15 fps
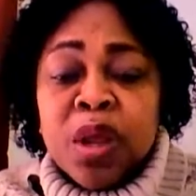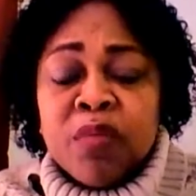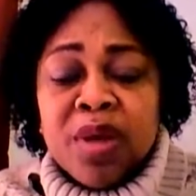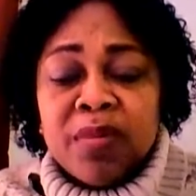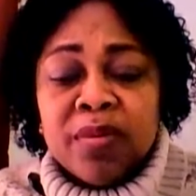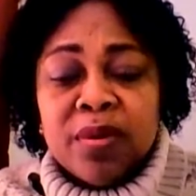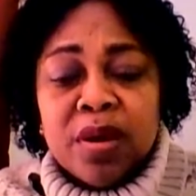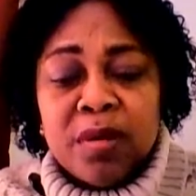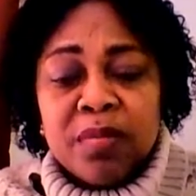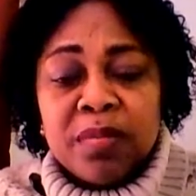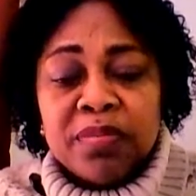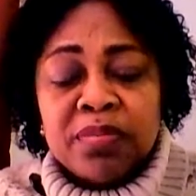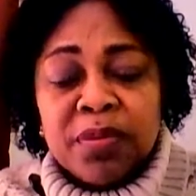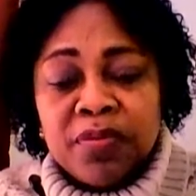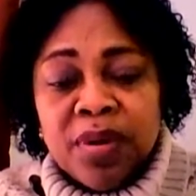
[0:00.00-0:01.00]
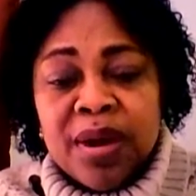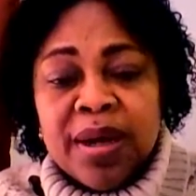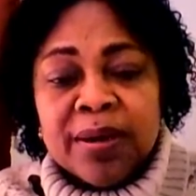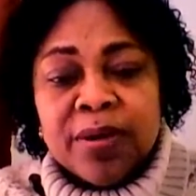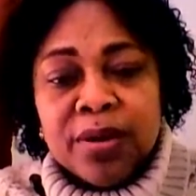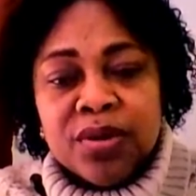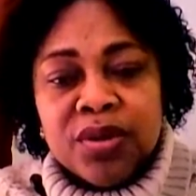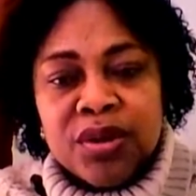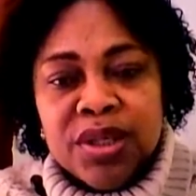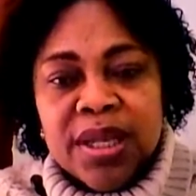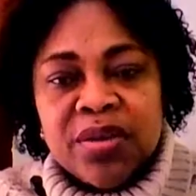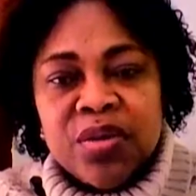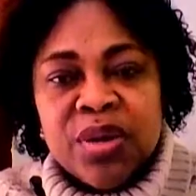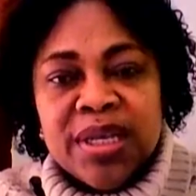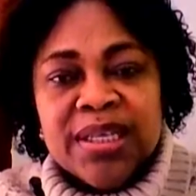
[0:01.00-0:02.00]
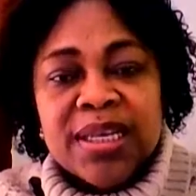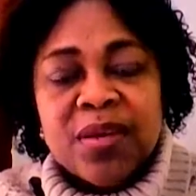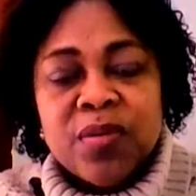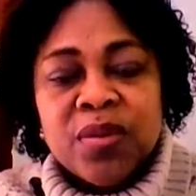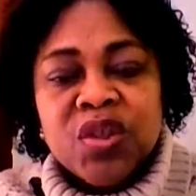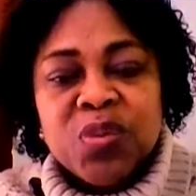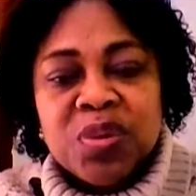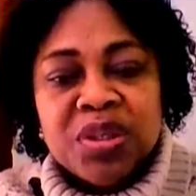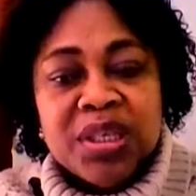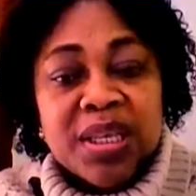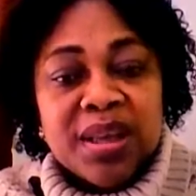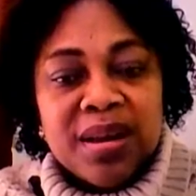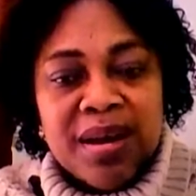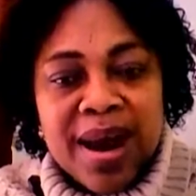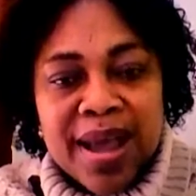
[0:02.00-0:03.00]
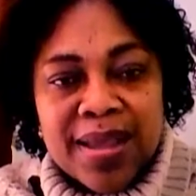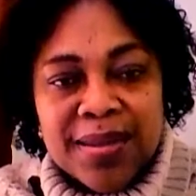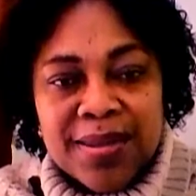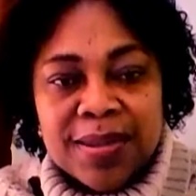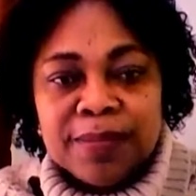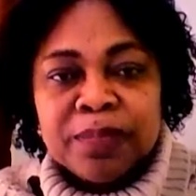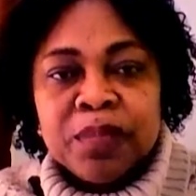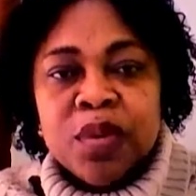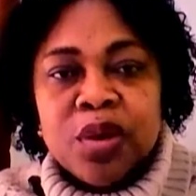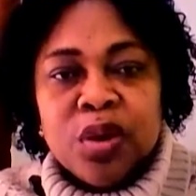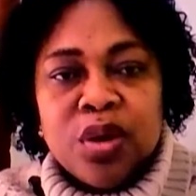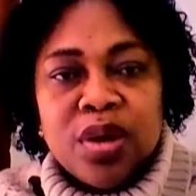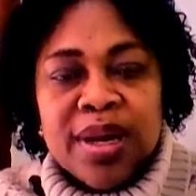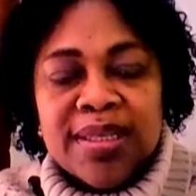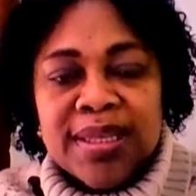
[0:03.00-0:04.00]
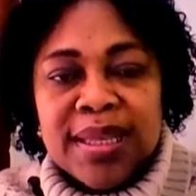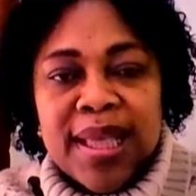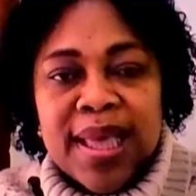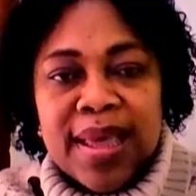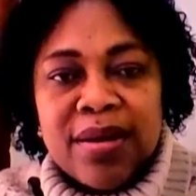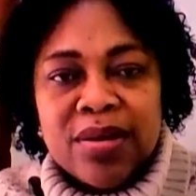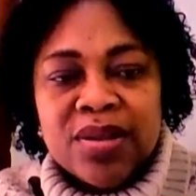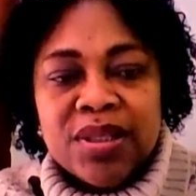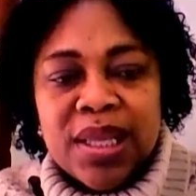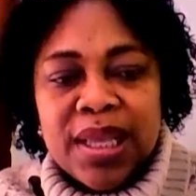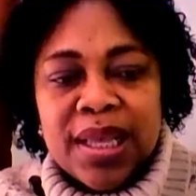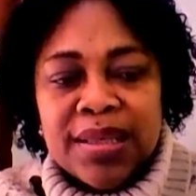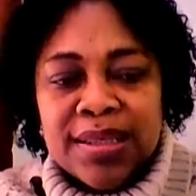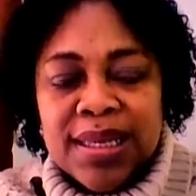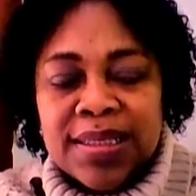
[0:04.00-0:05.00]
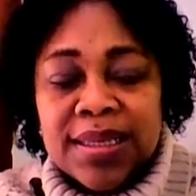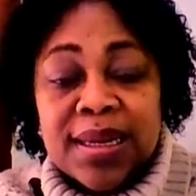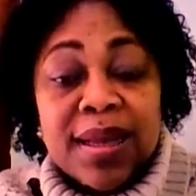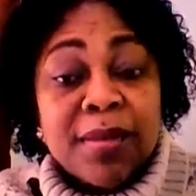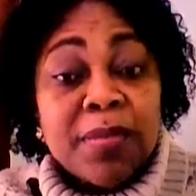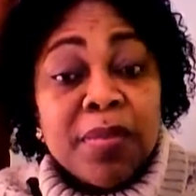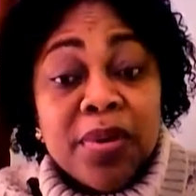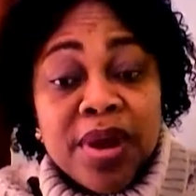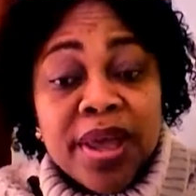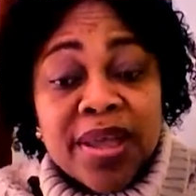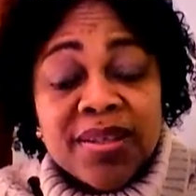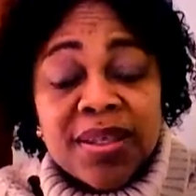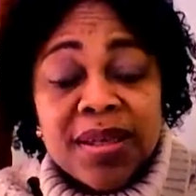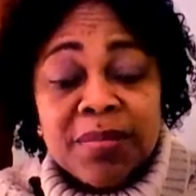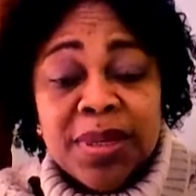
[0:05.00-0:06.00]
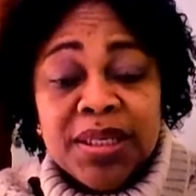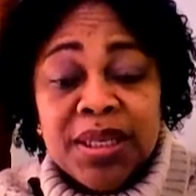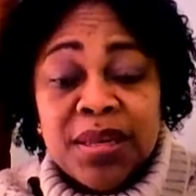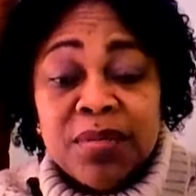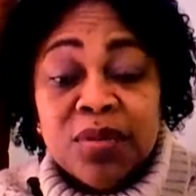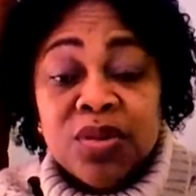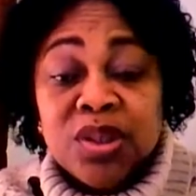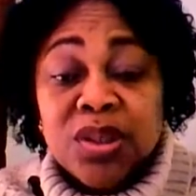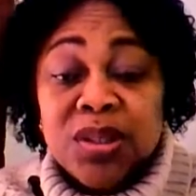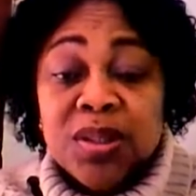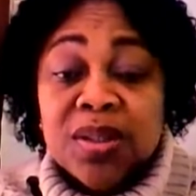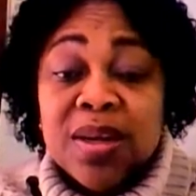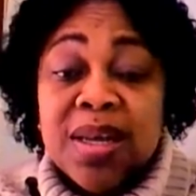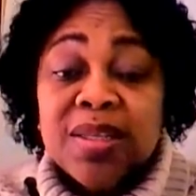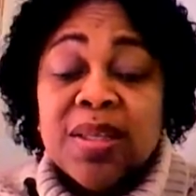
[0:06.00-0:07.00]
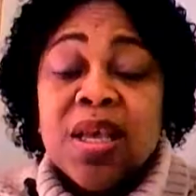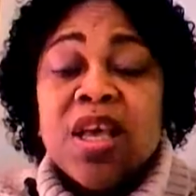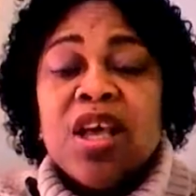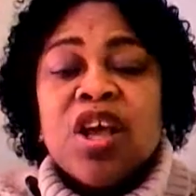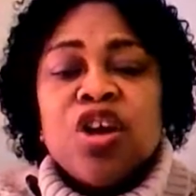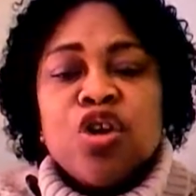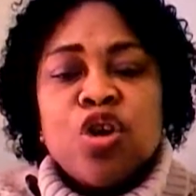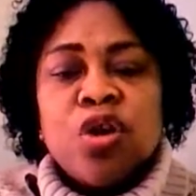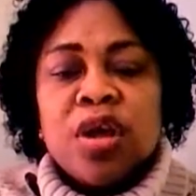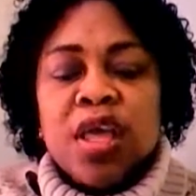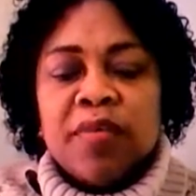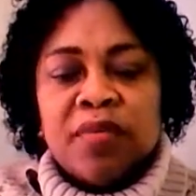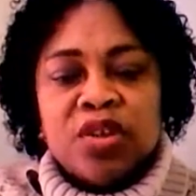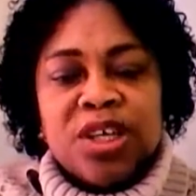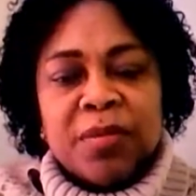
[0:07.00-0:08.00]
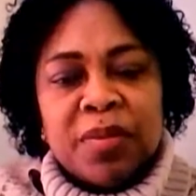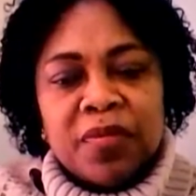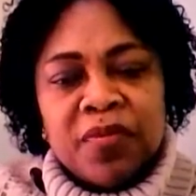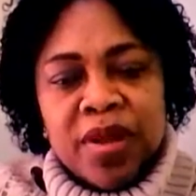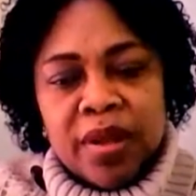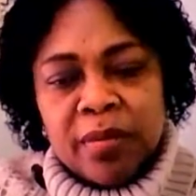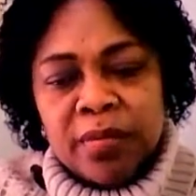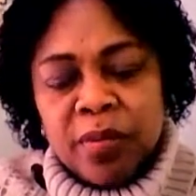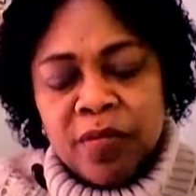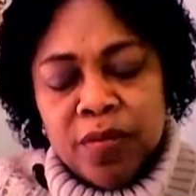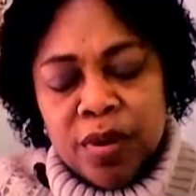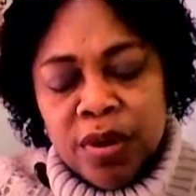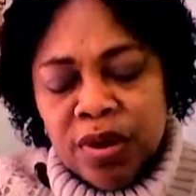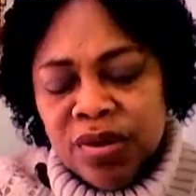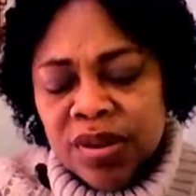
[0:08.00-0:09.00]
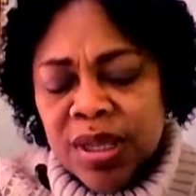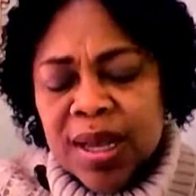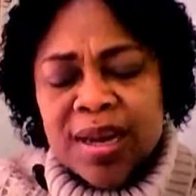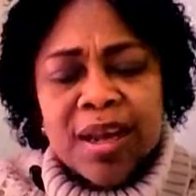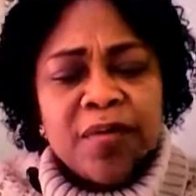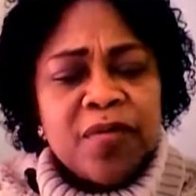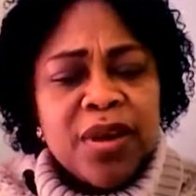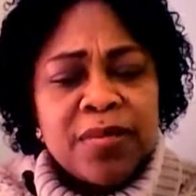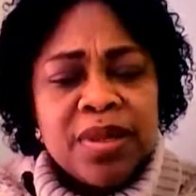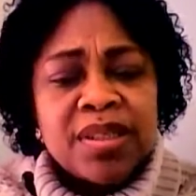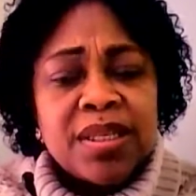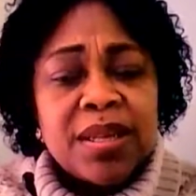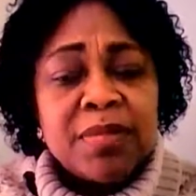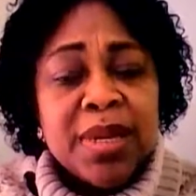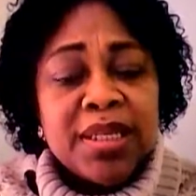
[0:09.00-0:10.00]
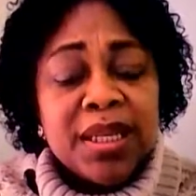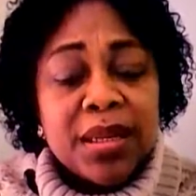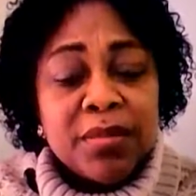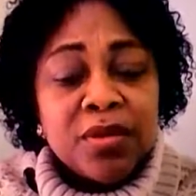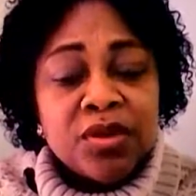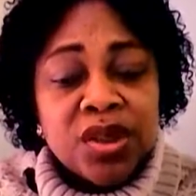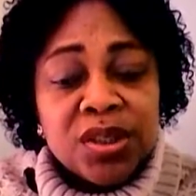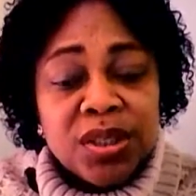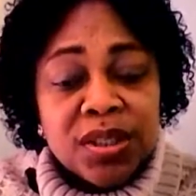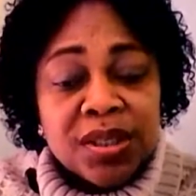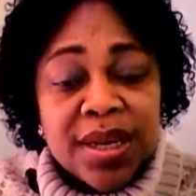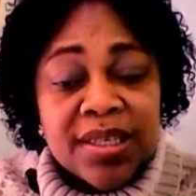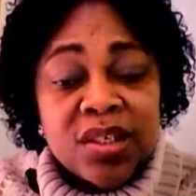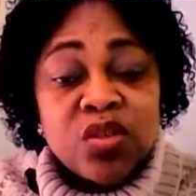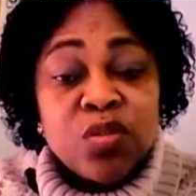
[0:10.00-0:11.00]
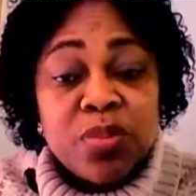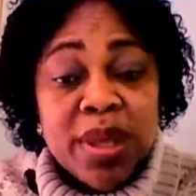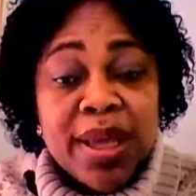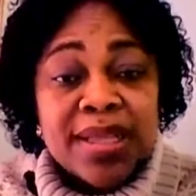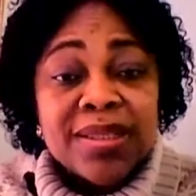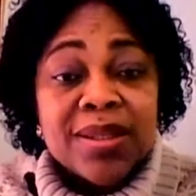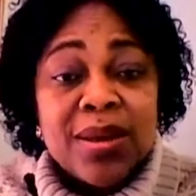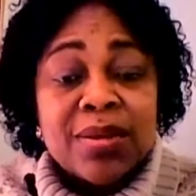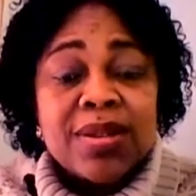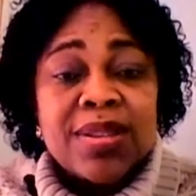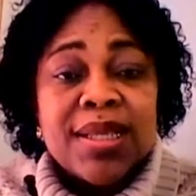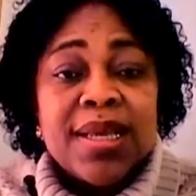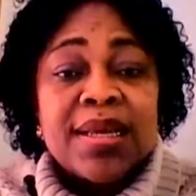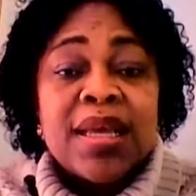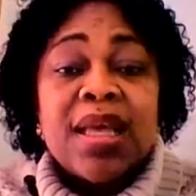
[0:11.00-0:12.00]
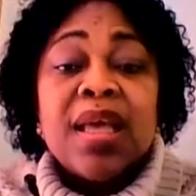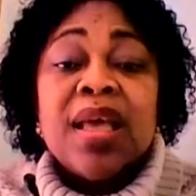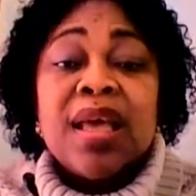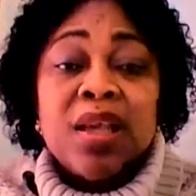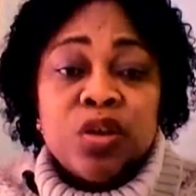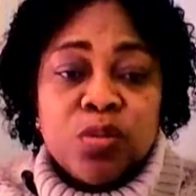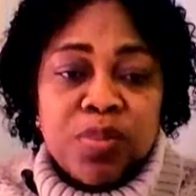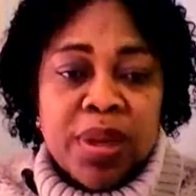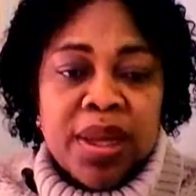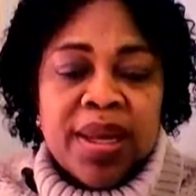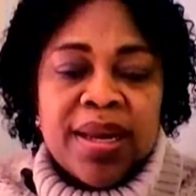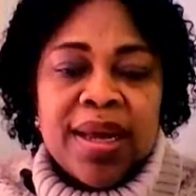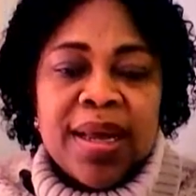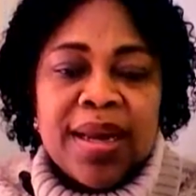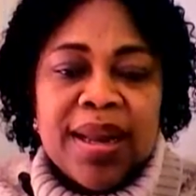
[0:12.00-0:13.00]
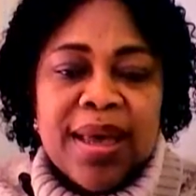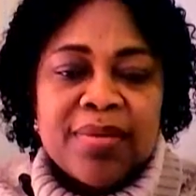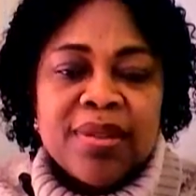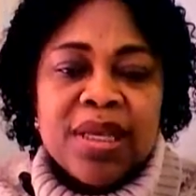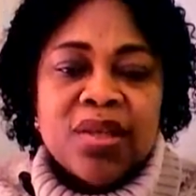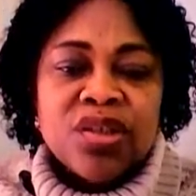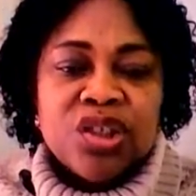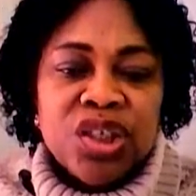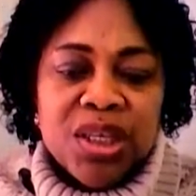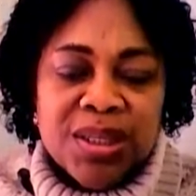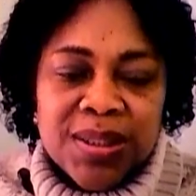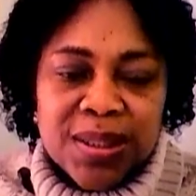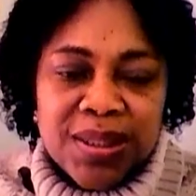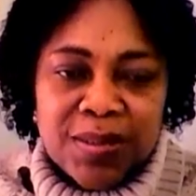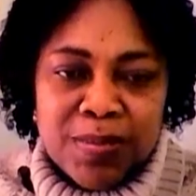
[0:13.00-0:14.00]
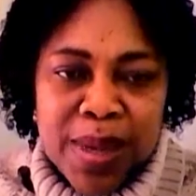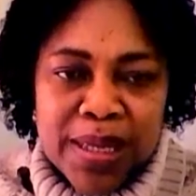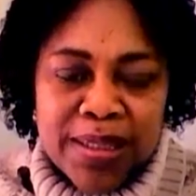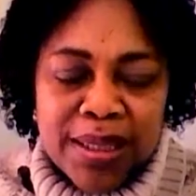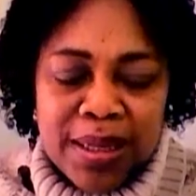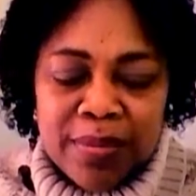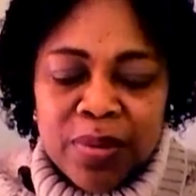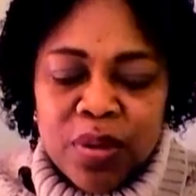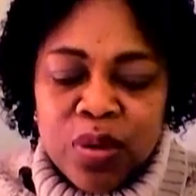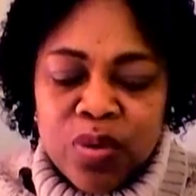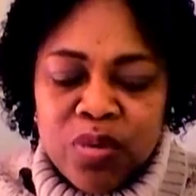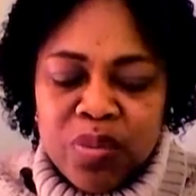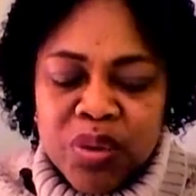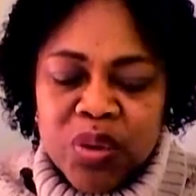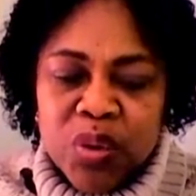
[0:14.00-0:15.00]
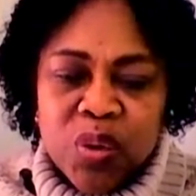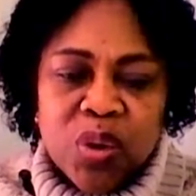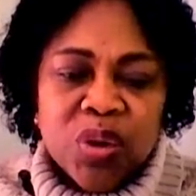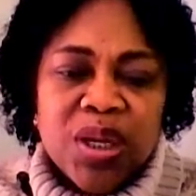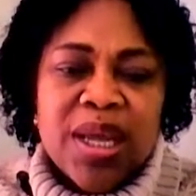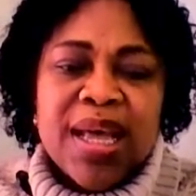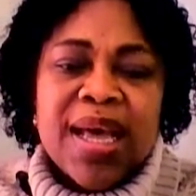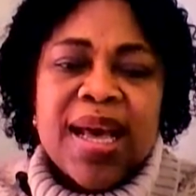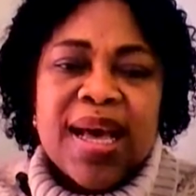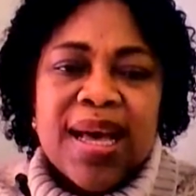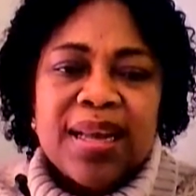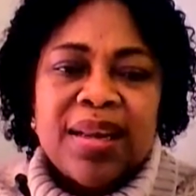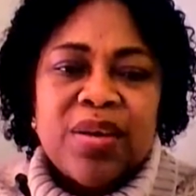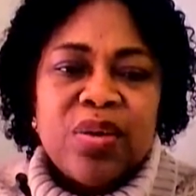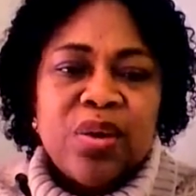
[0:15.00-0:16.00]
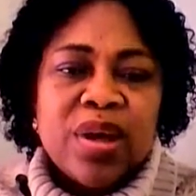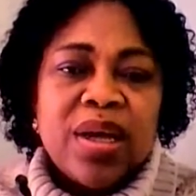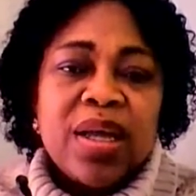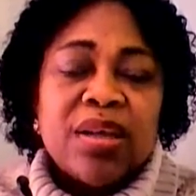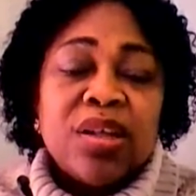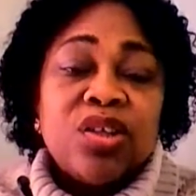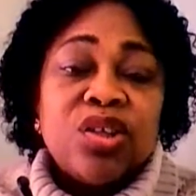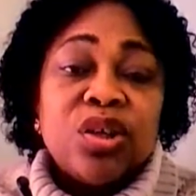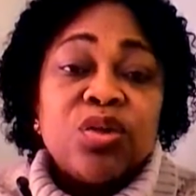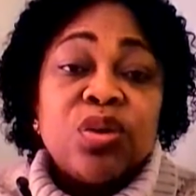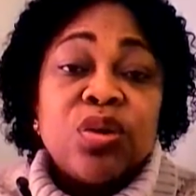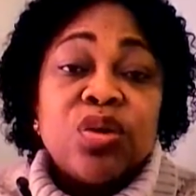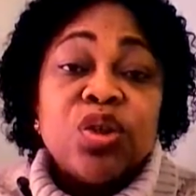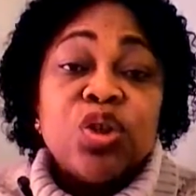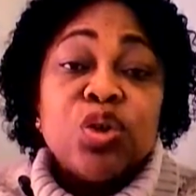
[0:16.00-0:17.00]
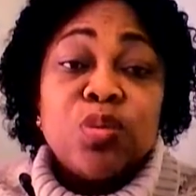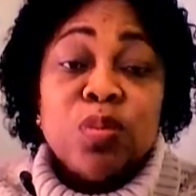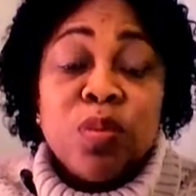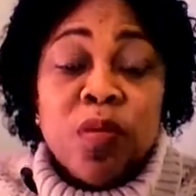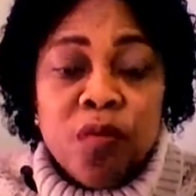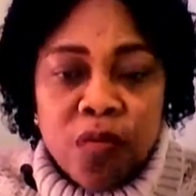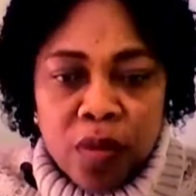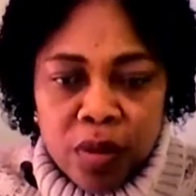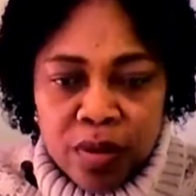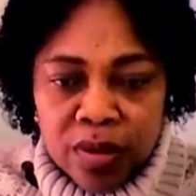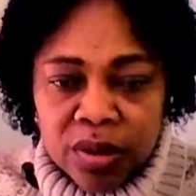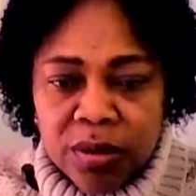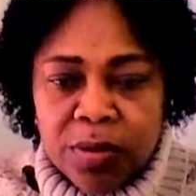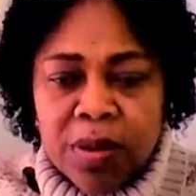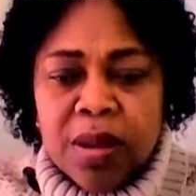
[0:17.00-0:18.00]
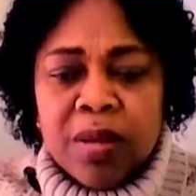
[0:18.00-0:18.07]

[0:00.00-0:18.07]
We have come before our God today, united in one spirit in Christ. God has heard us, He has answered our prayers in the mighty name of Jesus Christ. No evil shall be before us and our families in the mighty name of Jesus Christ. It will be as God said, it will be in our lives in Jesus' mighty name. Glory be to God. Hallelujah. The church will continue to move forward.